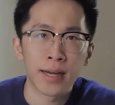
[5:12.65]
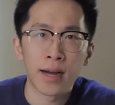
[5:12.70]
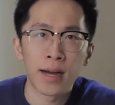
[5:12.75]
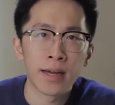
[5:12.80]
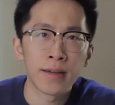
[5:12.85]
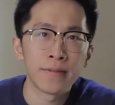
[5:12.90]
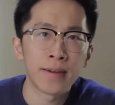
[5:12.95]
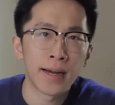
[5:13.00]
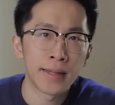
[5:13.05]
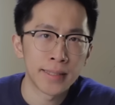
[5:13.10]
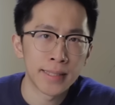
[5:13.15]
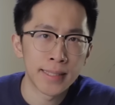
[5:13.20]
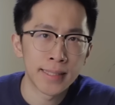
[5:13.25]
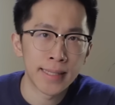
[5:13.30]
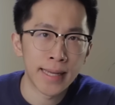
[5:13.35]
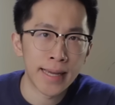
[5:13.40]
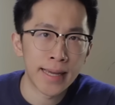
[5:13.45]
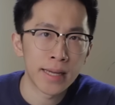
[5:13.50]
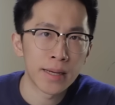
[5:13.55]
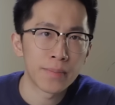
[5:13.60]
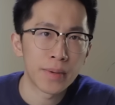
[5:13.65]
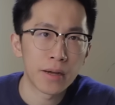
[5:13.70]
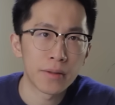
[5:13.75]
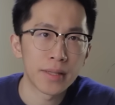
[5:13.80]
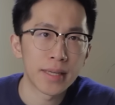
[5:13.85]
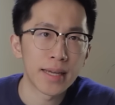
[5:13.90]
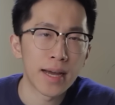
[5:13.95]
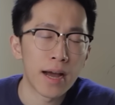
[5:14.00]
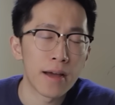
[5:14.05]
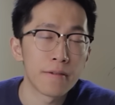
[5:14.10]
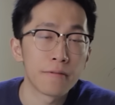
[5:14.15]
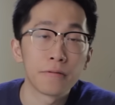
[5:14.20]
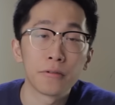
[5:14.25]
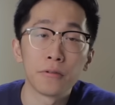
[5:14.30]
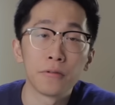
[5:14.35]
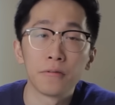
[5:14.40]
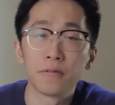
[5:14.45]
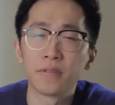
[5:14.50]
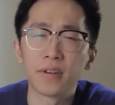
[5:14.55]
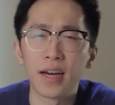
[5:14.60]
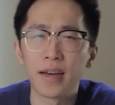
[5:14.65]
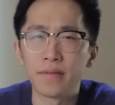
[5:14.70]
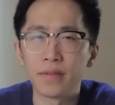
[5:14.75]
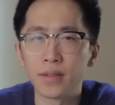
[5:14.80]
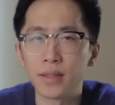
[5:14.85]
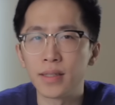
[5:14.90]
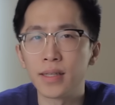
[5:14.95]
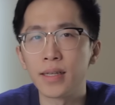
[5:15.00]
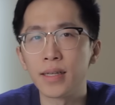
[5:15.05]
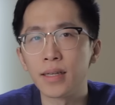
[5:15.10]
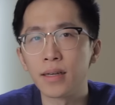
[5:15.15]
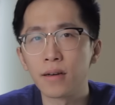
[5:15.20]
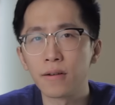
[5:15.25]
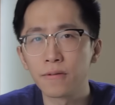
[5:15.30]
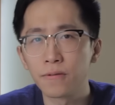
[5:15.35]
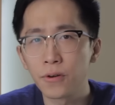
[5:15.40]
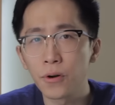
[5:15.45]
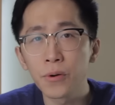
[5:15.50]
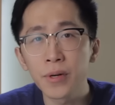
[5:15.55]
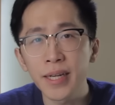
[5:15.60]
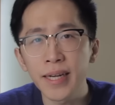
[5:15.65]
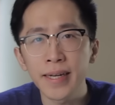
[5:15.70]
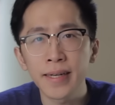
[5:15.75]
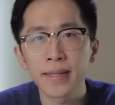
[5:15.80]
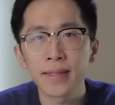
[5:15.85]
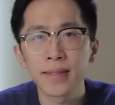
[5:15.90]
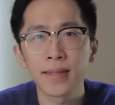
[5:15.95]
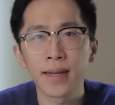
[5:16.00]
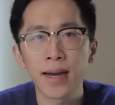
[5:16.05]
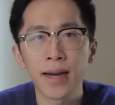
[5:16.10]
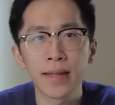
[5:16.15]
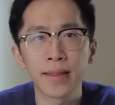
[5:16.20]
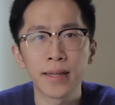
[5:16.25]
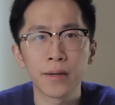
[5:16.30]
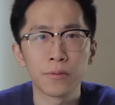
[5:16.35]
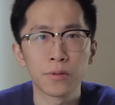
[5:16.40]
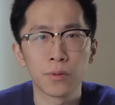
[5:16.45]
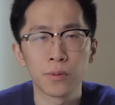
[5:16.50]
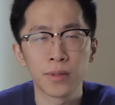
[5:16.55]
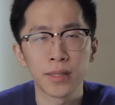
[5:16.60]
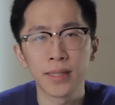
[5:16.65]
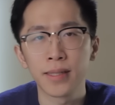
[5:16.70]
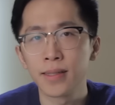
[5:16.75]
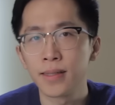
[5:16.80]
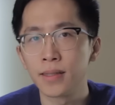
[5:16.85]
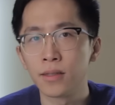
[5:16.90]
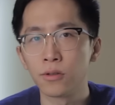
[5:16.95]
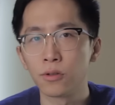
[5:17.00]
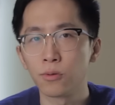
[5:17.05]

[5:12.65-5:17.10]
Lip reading: Ive had to say about the iPhone 5C, a phone he designed that was released in